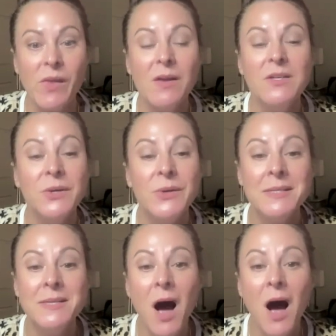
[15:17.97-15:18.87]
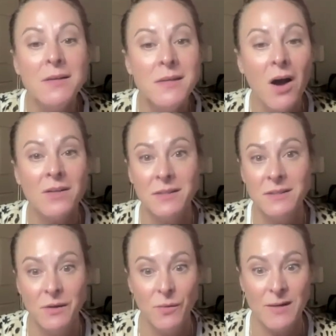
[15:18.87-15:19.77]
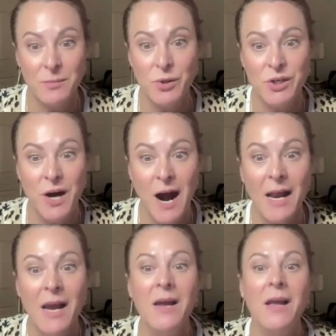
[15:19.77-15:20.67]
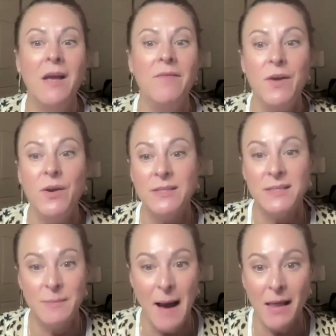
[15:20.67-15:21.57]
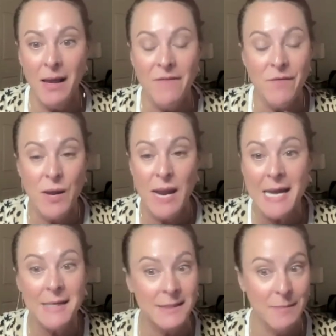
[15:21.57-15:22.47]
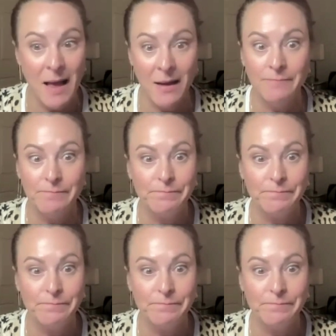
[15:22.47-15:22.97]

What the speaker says: So it is not toxic to the respiratory tract if you can smell it, if you can't smell it,